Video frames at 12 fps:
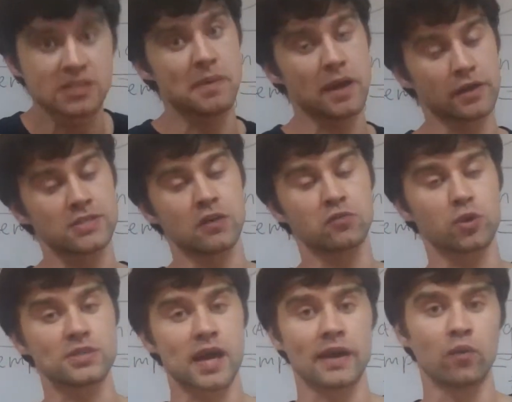it's better to say, of
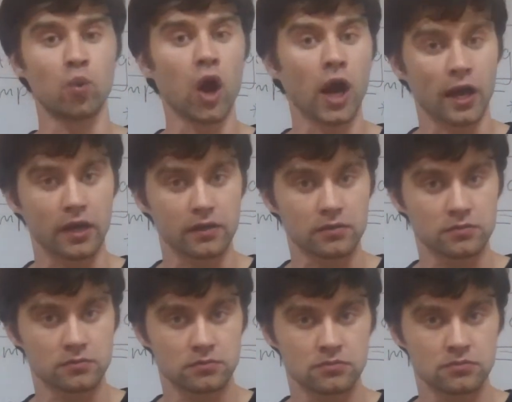course, I work